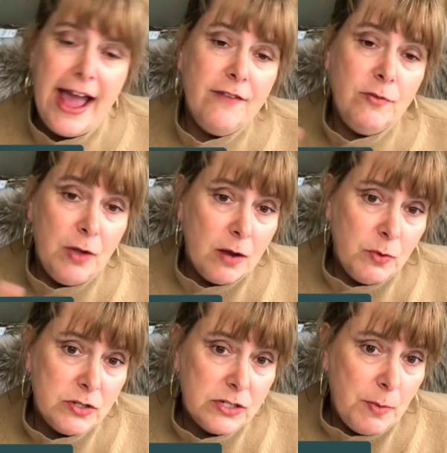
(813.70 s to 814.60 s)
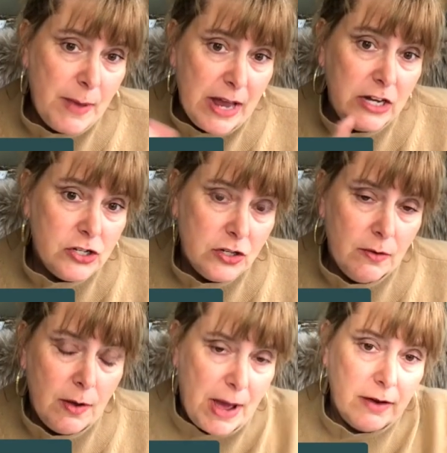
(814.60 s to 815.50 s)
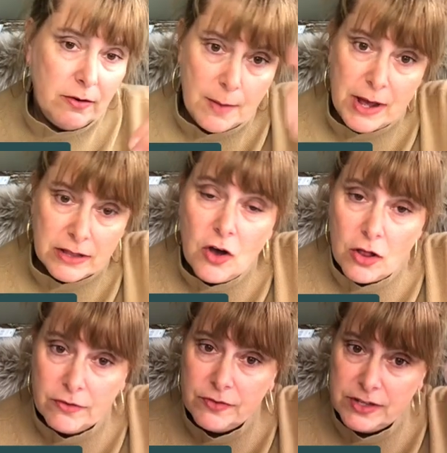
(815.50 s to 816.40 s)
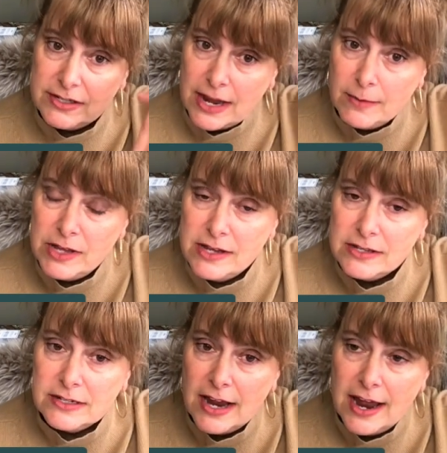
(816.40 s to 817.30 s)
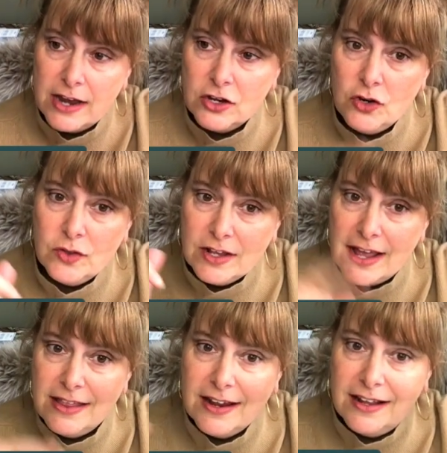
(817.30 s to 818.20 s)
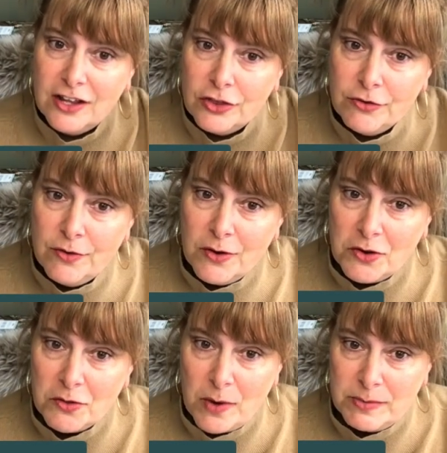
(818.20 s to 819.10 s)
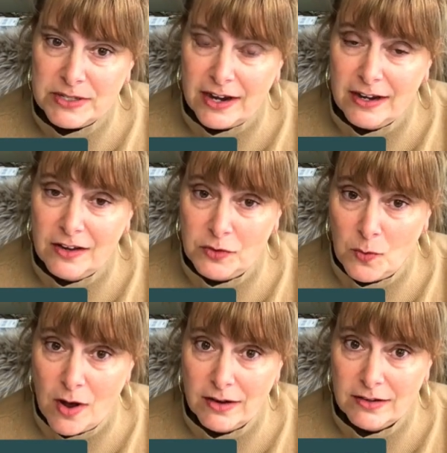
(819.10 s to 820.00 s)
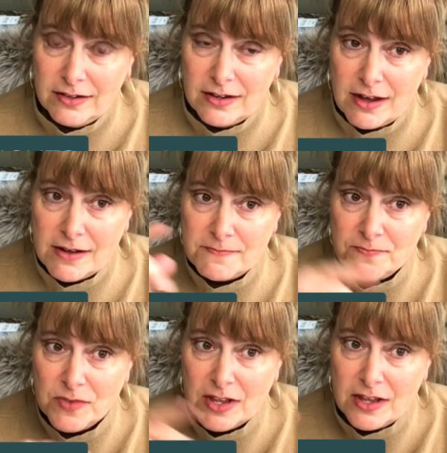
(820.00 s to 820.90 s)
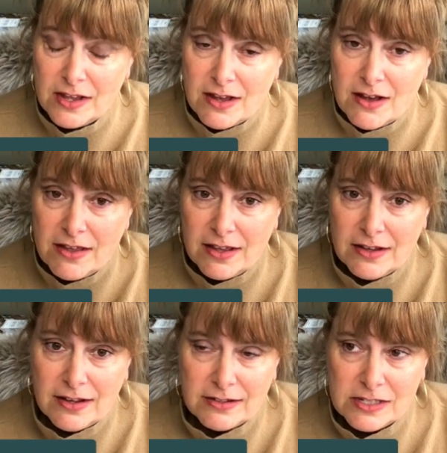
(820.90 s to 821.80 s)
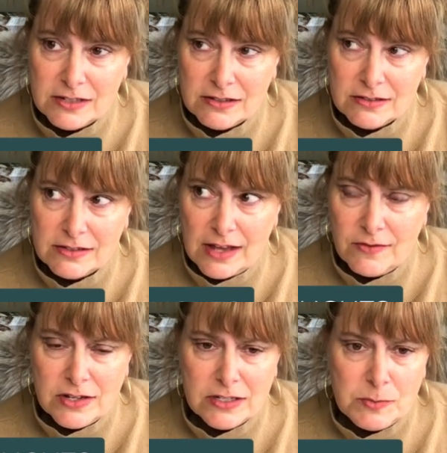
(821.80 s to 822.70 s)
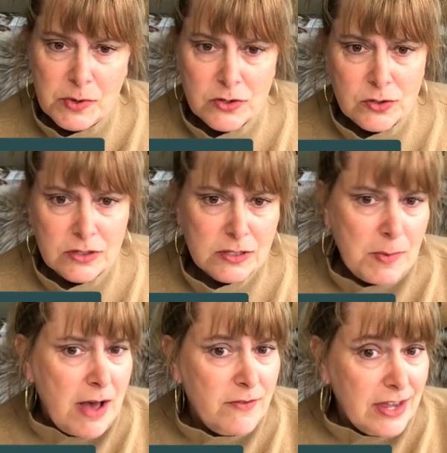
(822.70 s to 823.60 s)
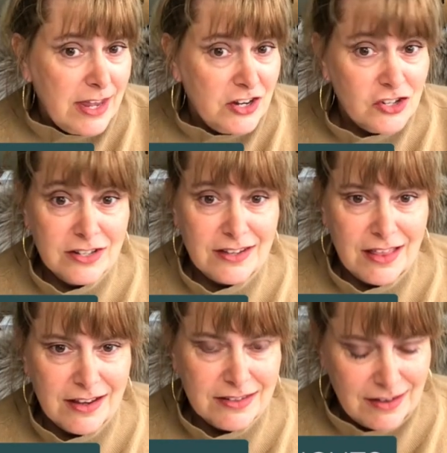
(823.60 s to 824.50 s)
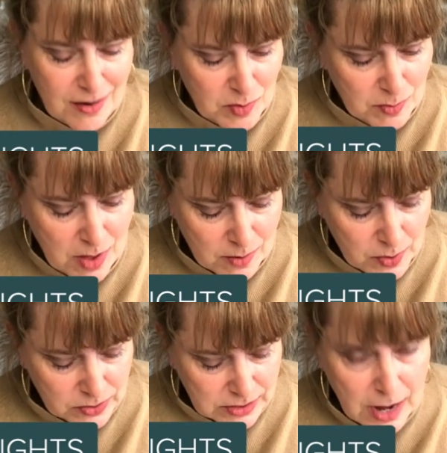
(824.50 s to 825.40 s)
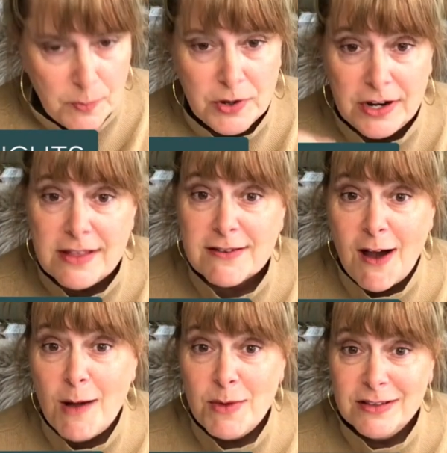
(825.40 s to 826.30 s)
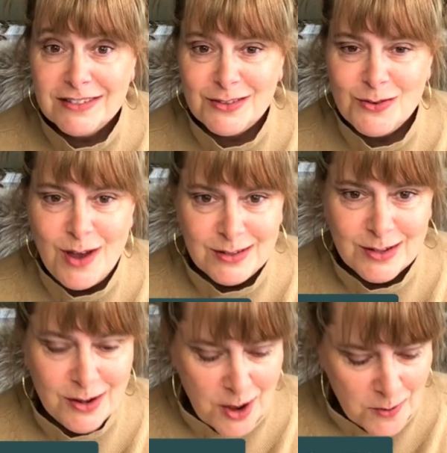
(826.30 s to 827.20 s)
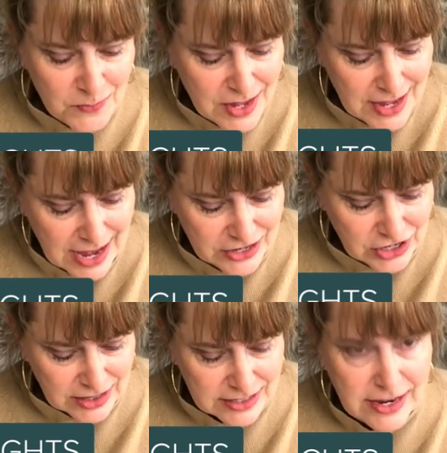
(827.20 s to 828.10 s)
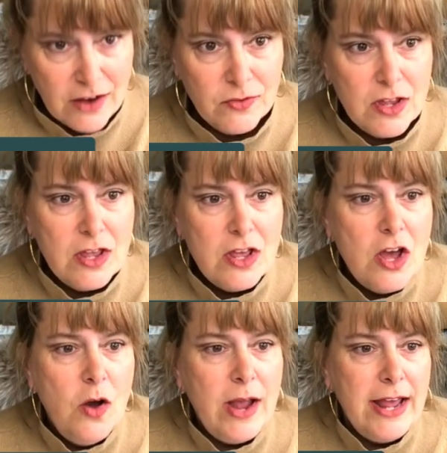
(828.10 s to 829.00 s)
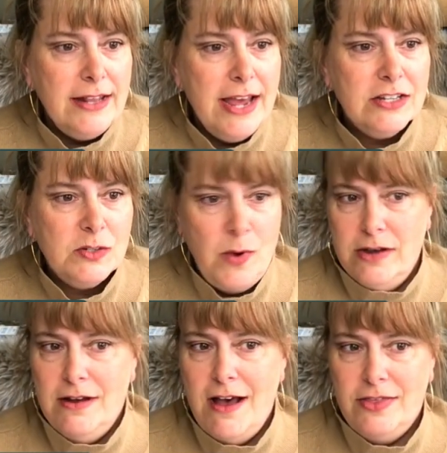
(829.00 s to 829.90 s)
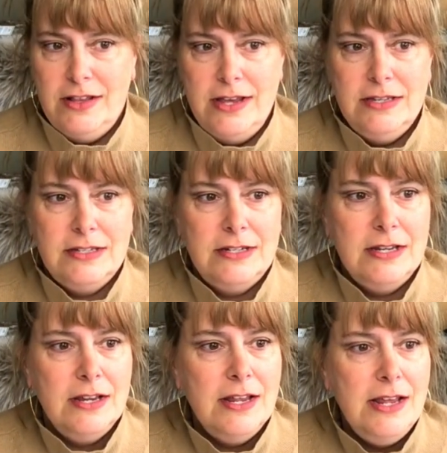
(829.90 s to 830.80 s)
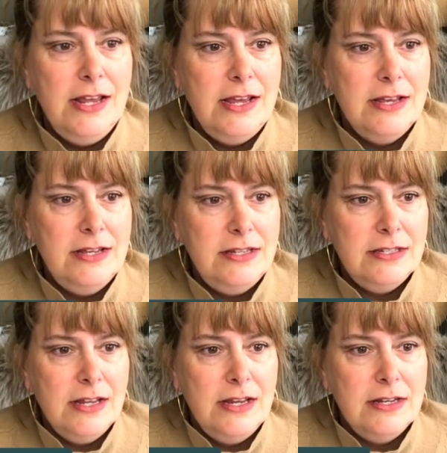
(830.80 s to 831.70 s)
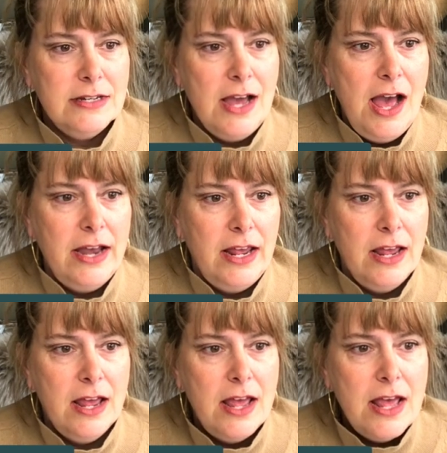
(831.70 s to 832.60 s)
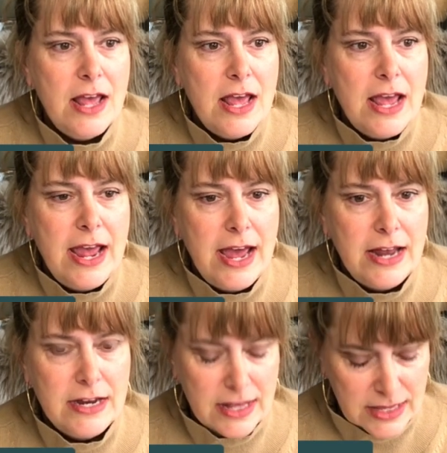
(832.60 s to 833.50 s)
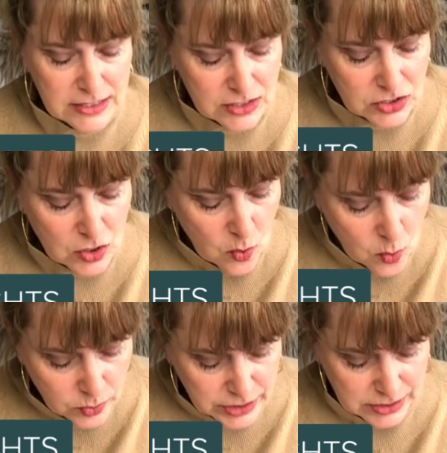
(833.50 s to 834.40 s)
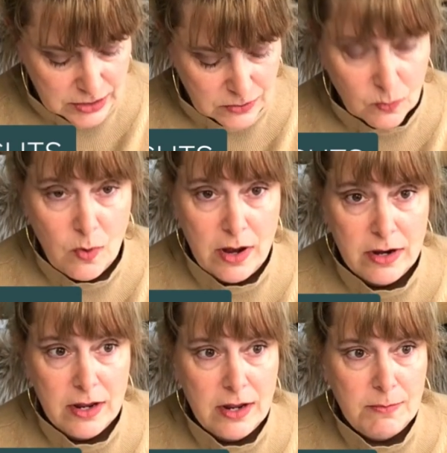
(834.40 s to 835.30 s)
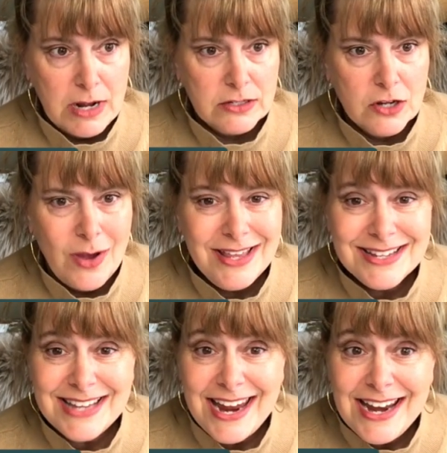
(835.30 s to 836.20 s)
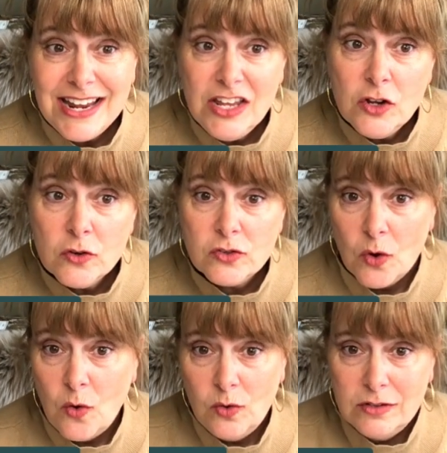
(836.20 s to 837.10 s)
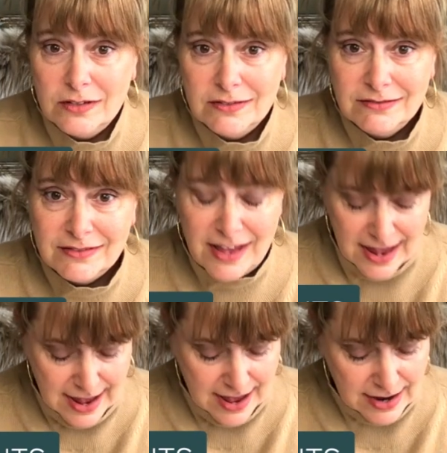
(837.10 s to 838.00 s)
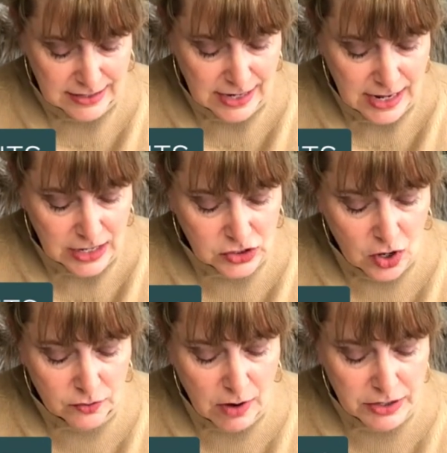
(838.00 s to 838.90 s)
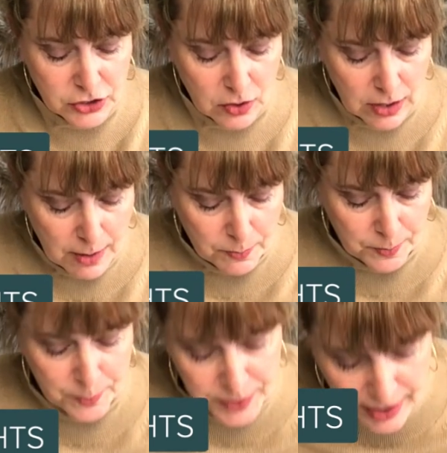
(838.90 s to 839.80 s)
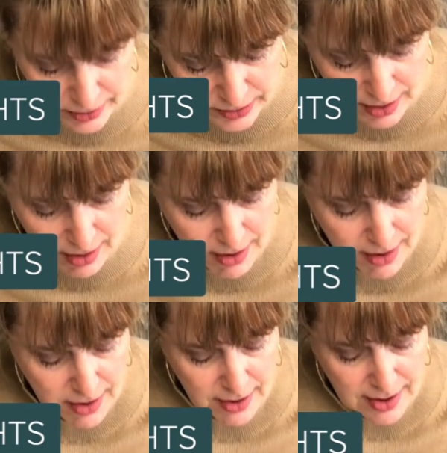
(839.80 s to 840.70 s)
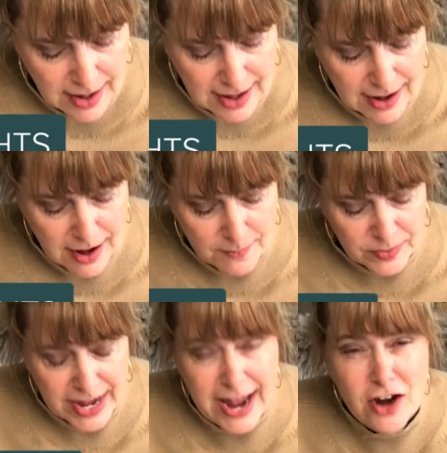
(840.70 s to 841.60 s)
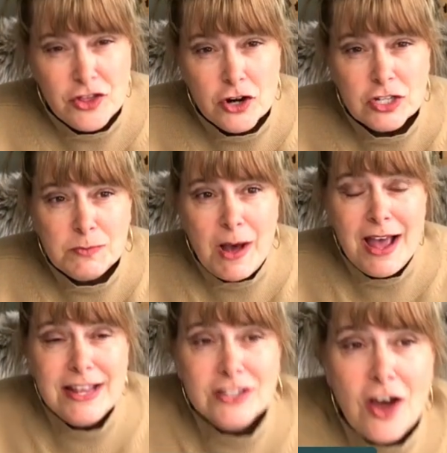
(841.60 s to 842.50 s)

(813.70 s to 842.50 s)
I have a blog post up about each about about all of the same list, and you can then click through and go to the website if you want. Um, uh, seven spiritual spa vacations, I think is the name of the blog post. I'll put it in the comments so you guys can go and check this out. Okay, next one on the list is in Tecate. And this is the oldest one in Mexico. I think it's 80 years old. And it's called Rancho La Puerta. Um, they their spot is